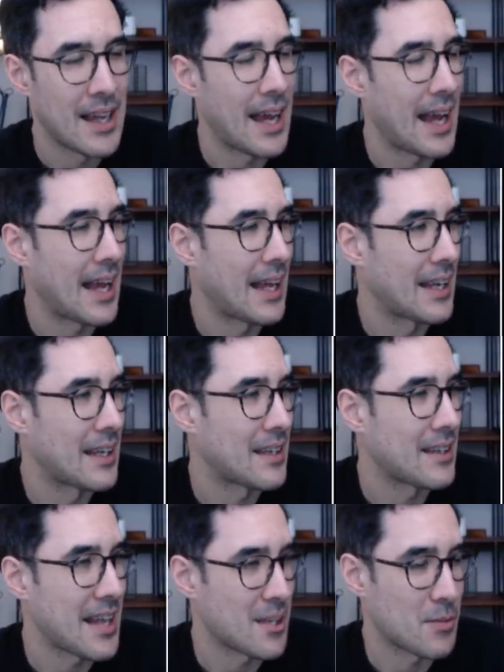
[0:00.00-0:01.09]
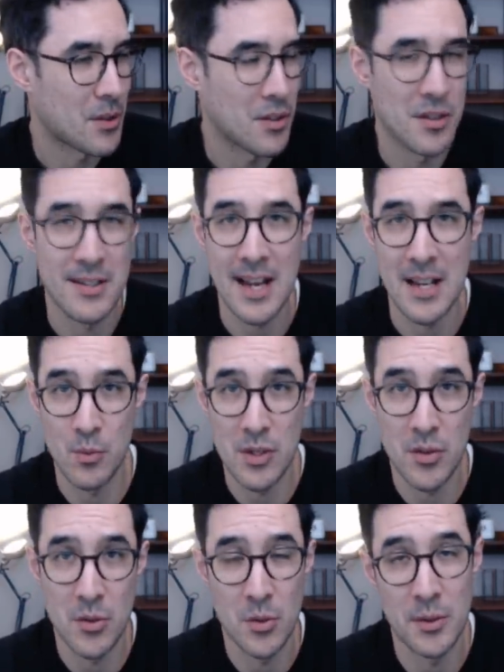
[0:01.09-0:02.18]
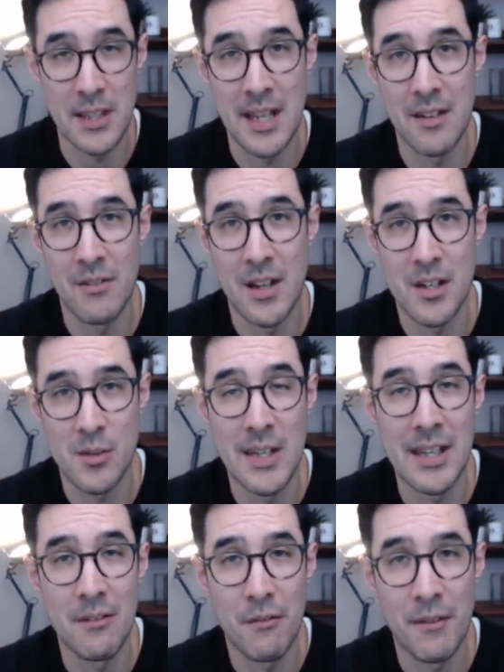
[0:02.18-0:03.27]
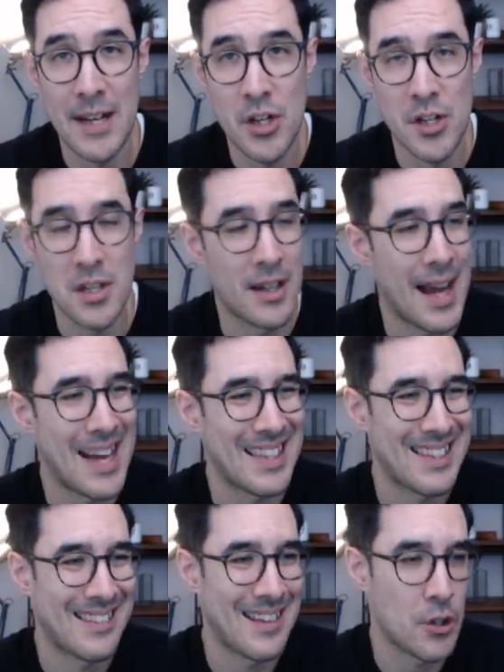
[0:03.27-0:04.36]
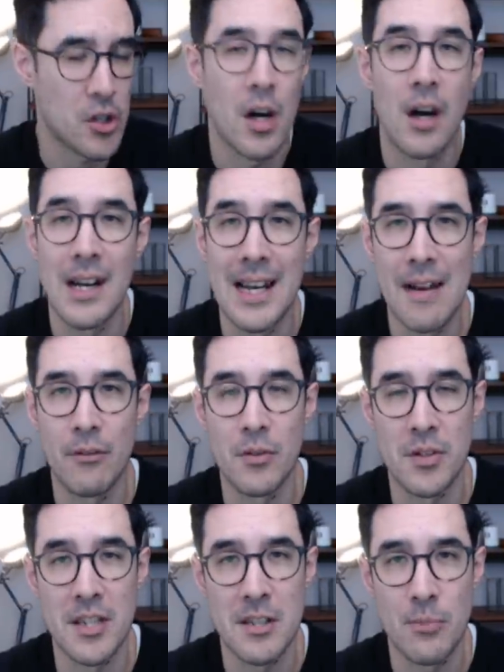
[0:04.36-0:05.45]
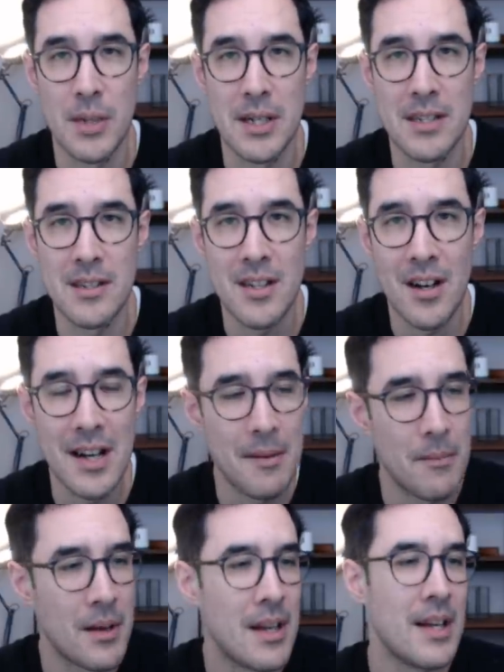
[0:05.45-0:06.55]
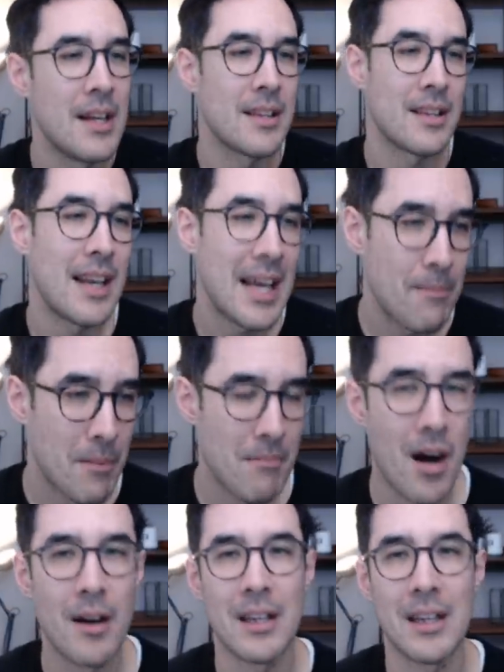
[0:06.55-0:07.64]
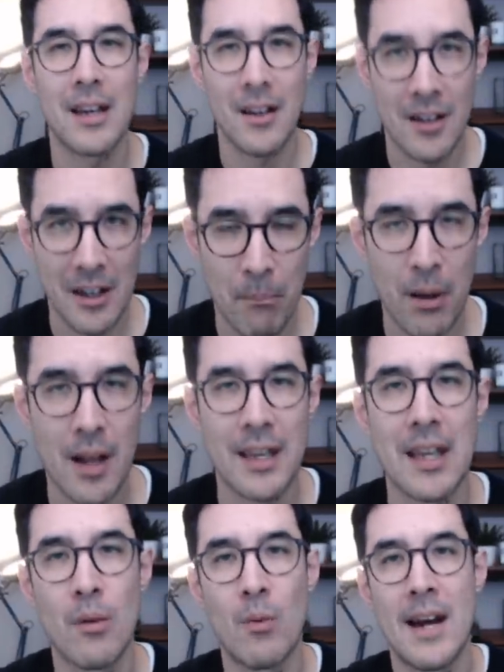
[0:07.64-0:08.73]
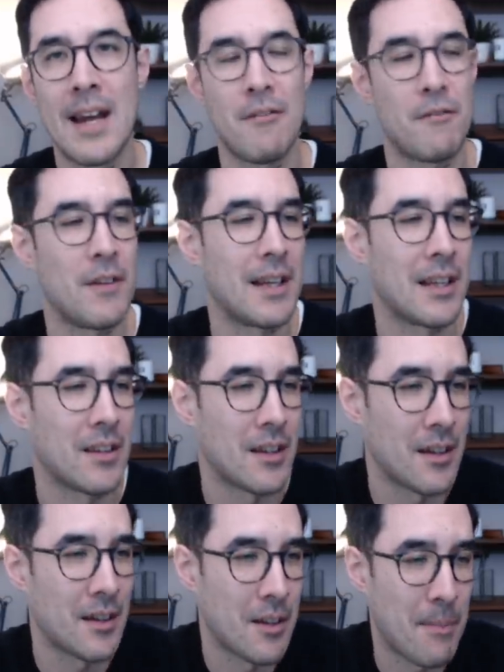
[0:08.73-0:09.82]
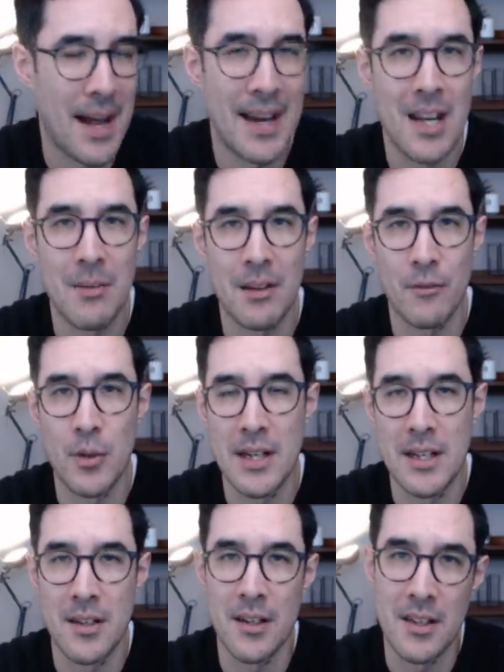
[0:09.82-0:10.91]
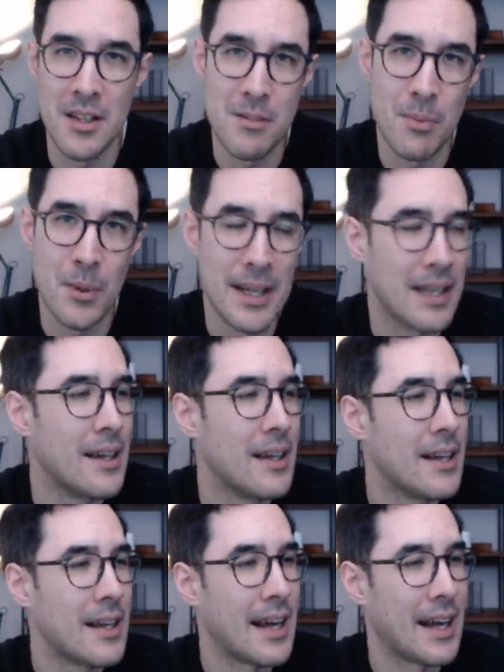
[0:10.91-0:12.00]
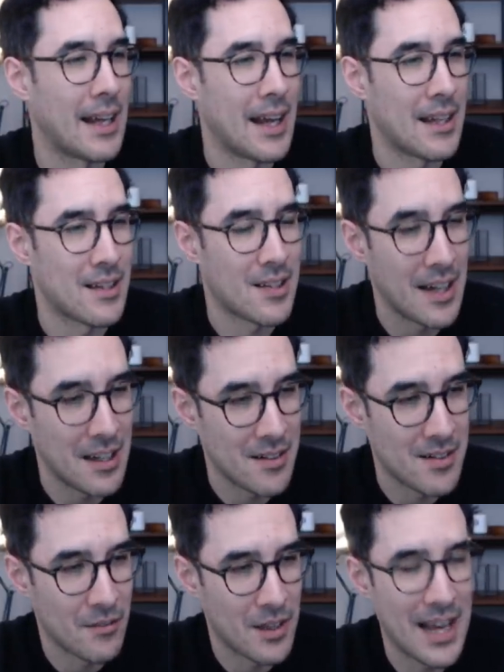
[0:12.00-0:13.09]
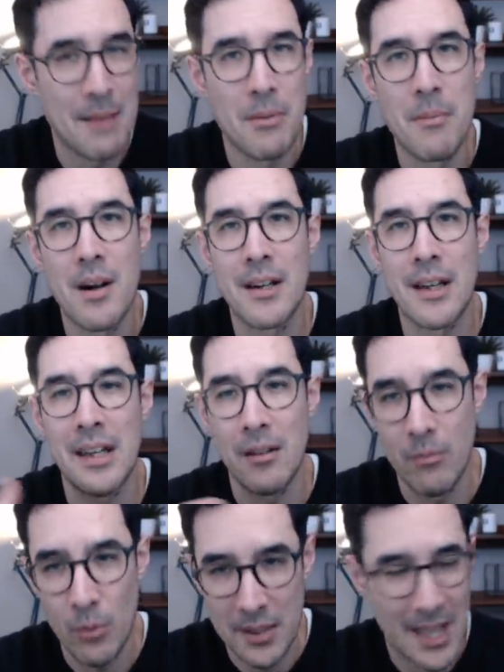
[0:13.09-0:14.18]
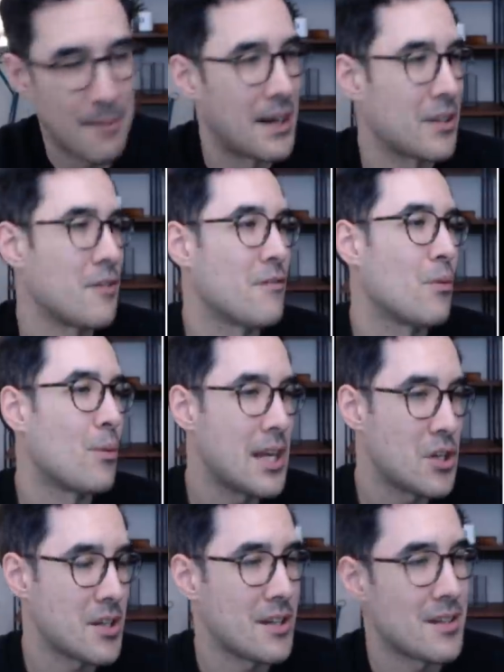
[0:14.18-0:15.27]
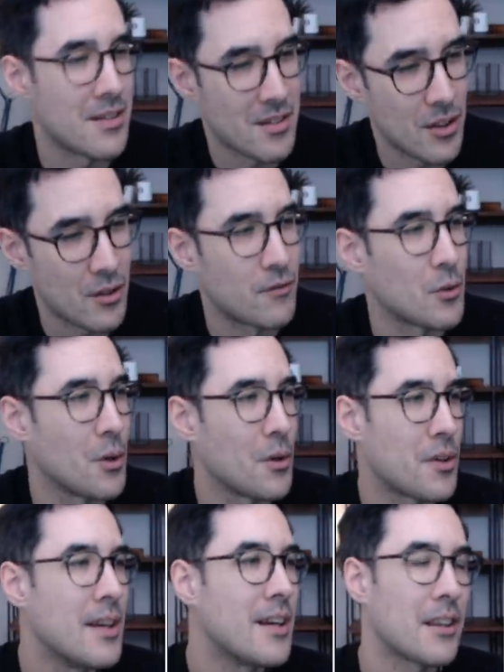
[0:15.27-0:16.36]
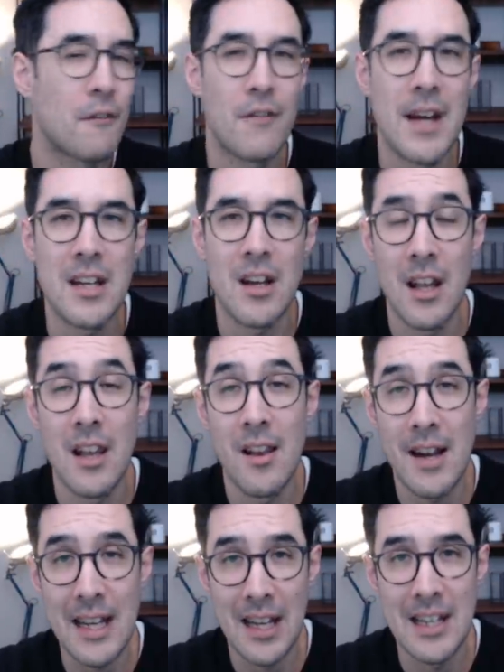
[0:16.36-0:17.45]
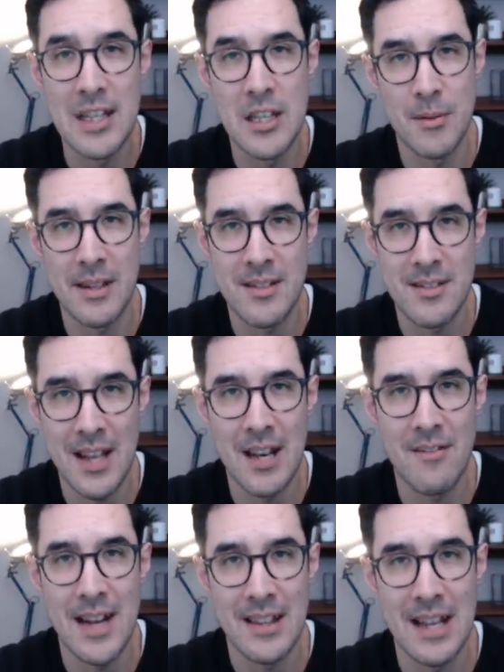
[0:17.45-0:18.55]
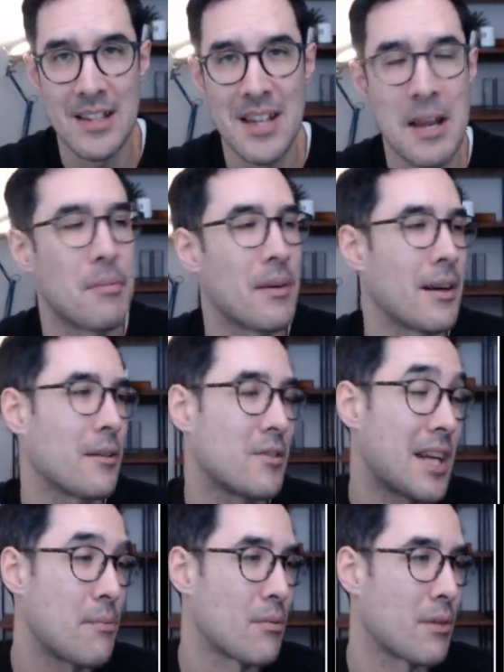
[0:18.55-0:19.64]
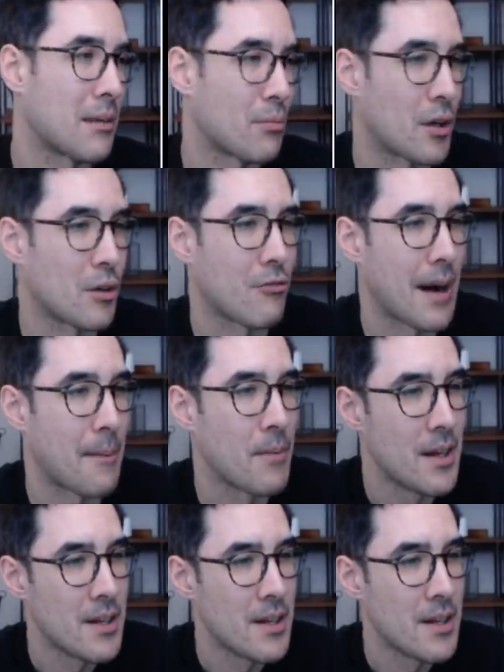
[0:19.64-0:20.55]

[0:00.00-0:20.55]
And that's because, as we saw at the end of last week, inflation at such high levels at this point in time, the labor market kind of plugging away at filling the, the pandemic void at this point uh, and the tightness of the labour market, what that might do for wages and so forth, the Fed are likely to accelerate their tapering, tapering program.